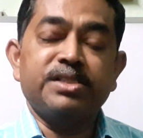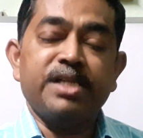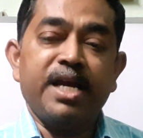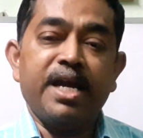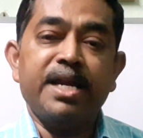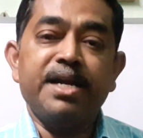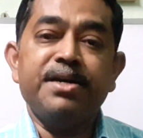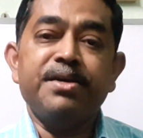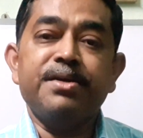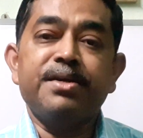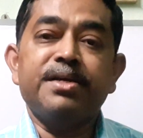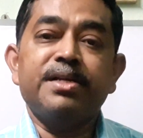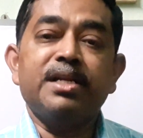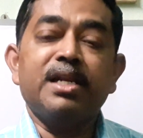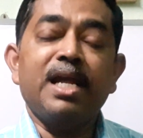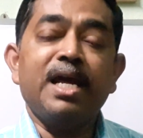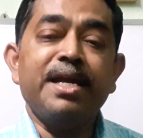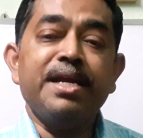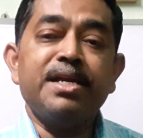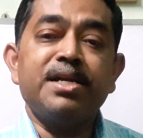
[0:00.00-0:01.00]
And
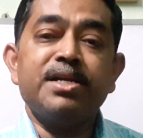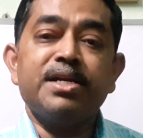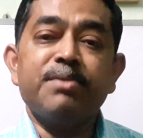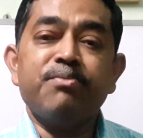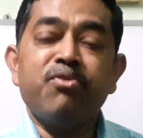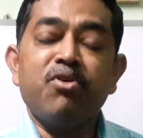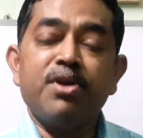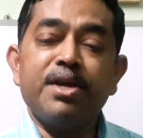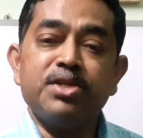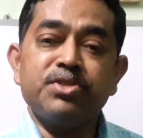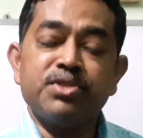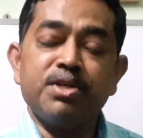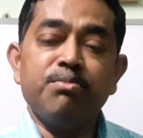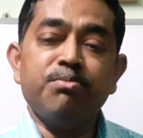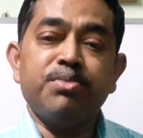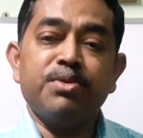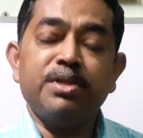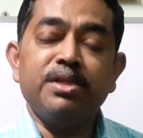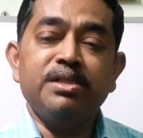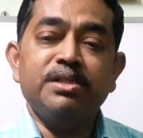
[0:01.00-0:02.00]
for
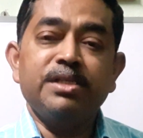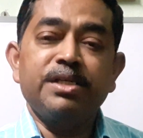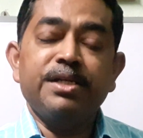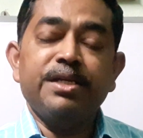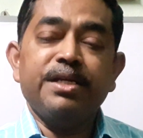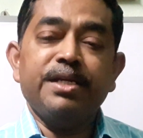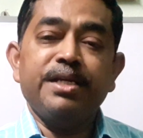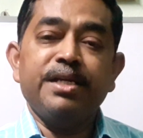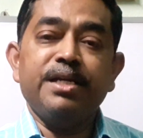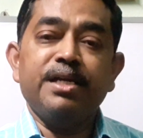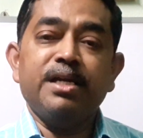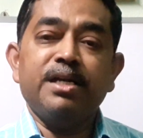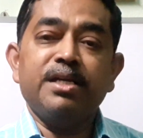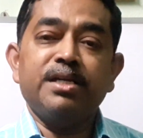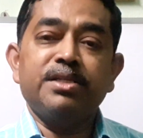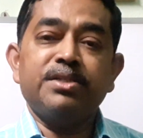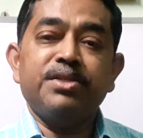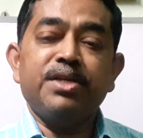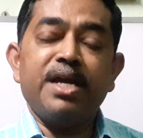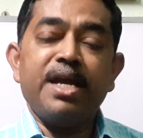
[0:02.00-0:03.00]
example,
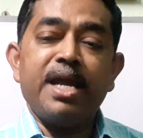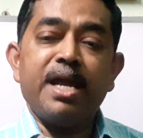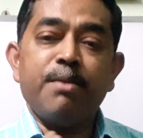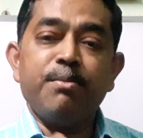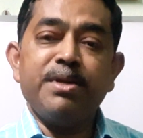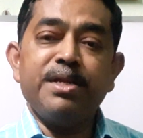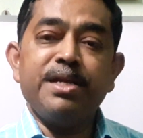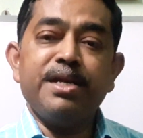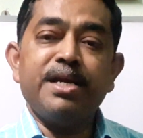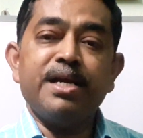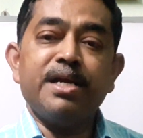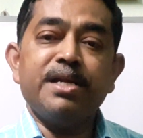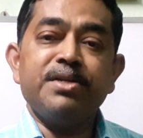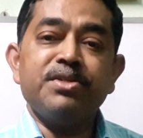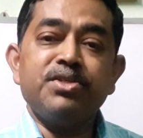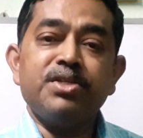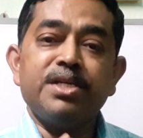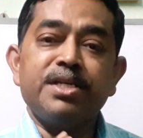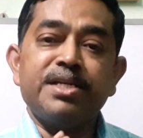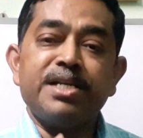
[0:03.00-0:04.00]
the
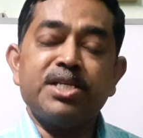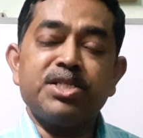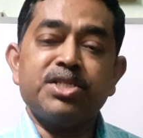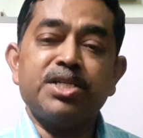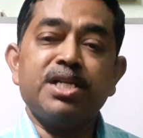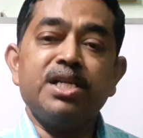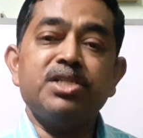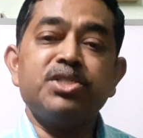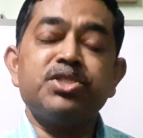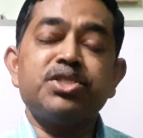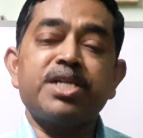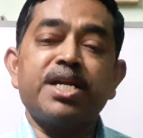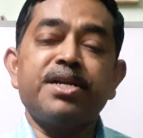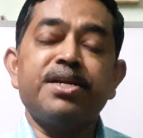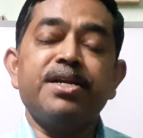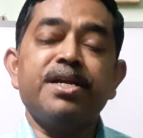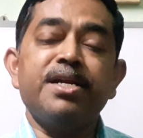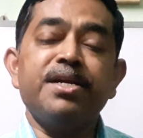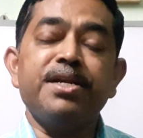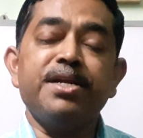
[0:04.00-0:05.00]
American National
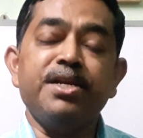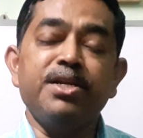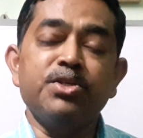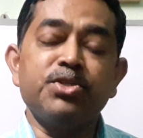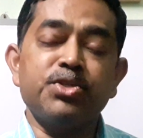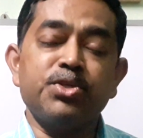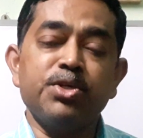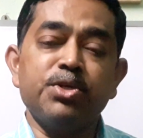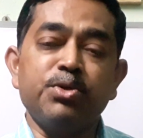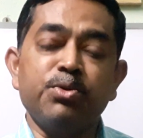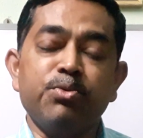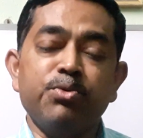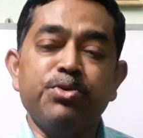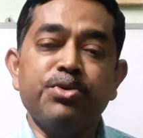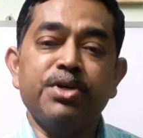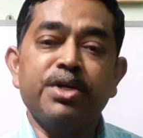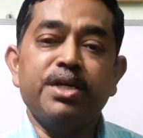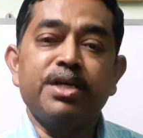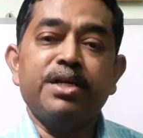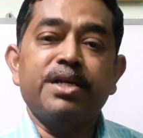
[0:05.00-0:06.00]
Standard Institute
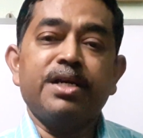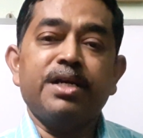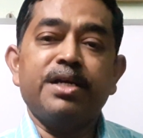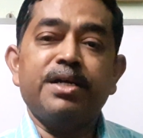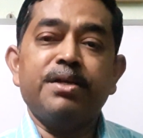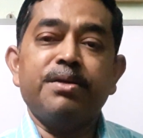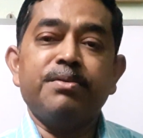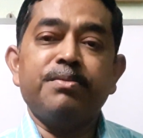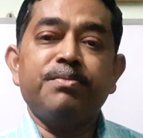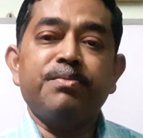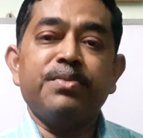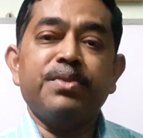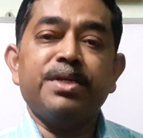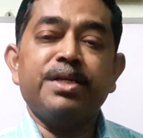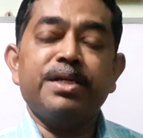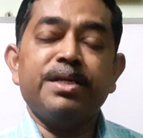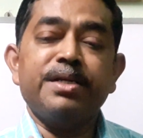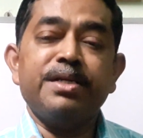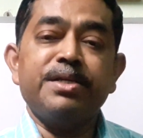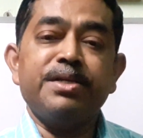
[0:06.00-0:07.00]

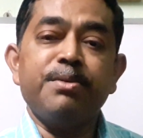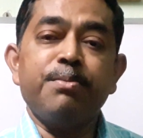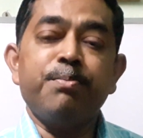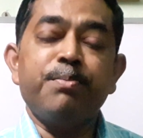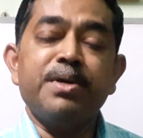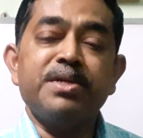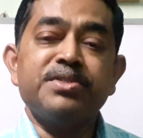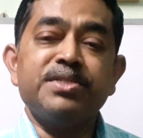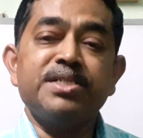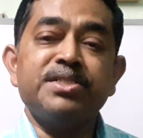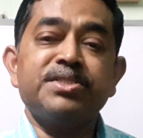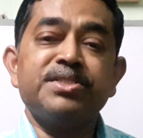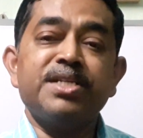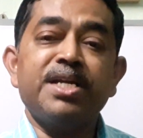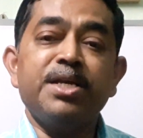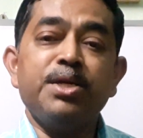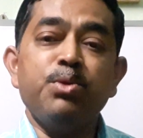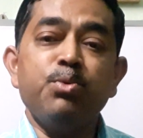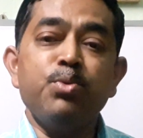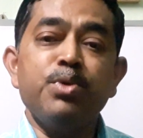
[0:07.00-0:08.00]
represents
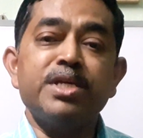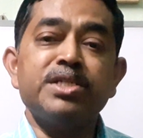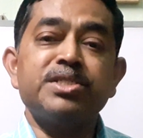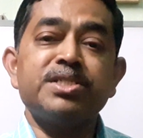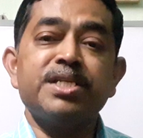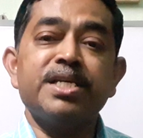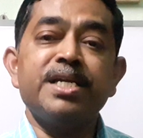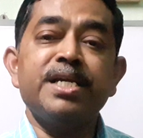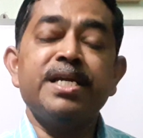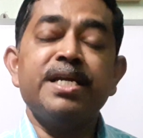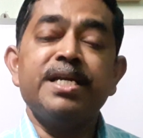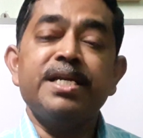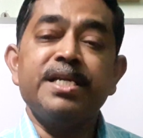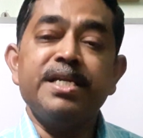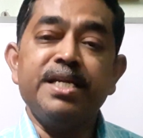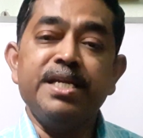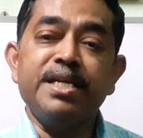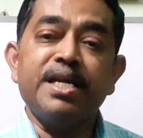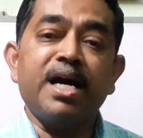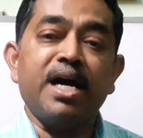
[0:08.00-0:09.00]
the USA
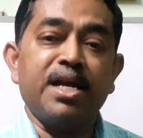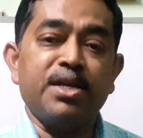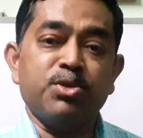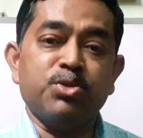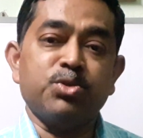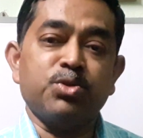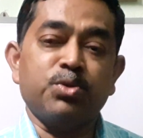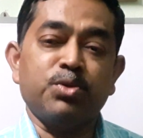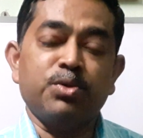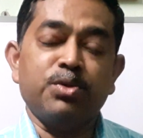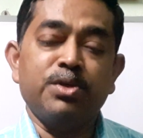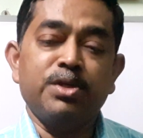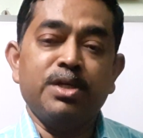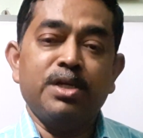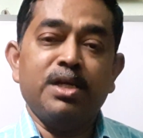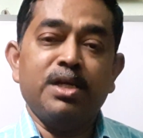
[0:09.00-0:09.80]
in ISO.